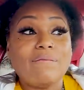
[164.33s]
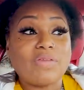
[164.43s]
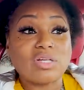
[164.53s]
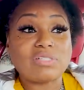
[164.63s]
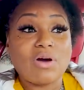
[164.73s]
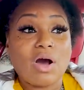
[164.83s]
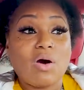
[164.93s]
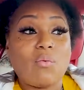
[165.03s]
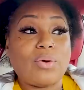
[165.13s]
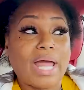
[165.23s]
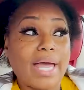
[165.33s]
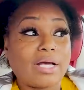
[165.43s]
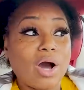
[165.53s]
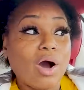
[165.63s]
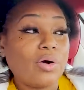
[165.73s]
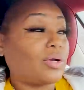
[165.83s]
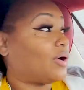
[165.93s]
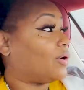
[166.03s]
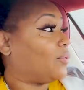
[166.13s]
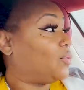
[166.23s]
First of all, when I called
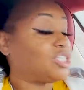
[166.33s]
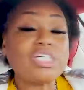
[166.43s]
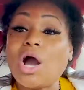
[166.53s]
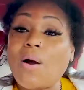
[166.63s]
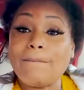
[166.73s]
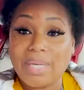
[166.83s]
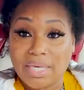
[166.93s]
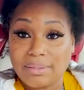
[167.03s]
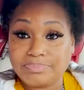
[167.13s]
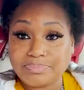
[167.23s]
her, when she called me